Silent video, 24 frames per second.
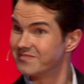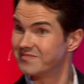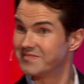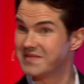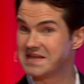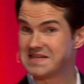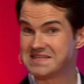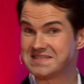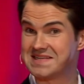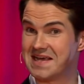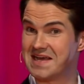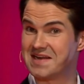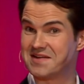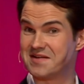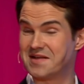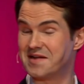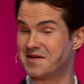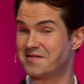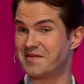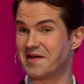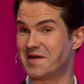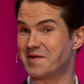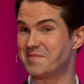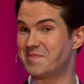He said in a
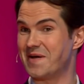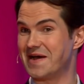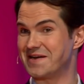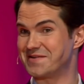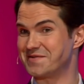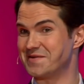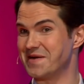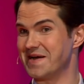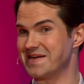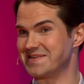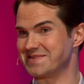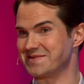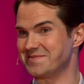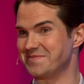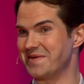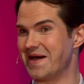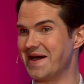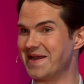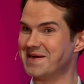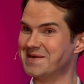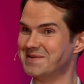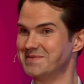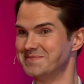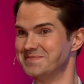very patronising
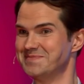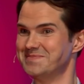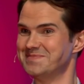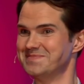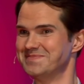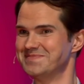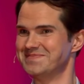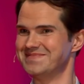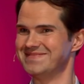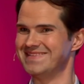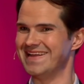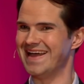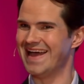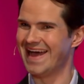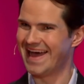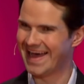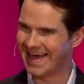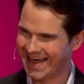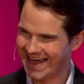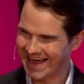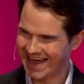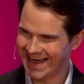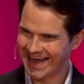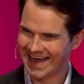manner.
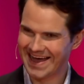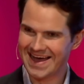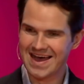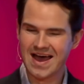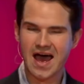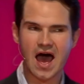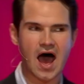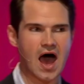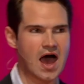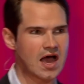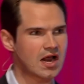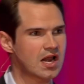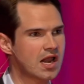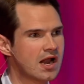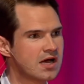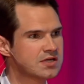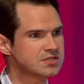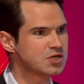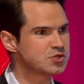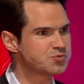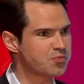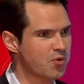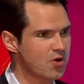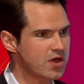uh,
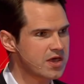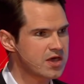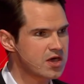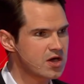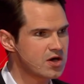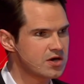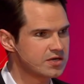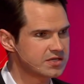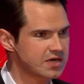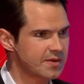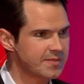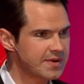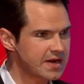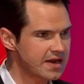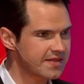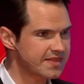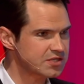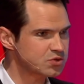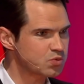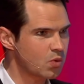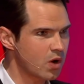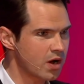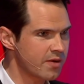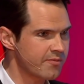Glasgow's pretty good. I mean,
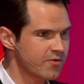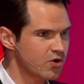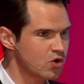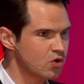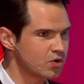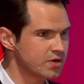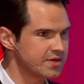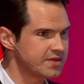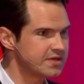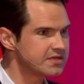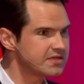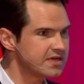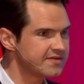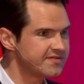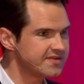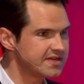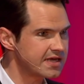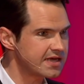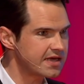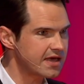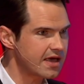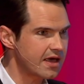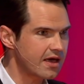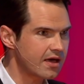that's why I'm recording the D V
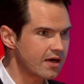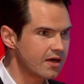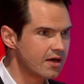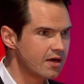D here.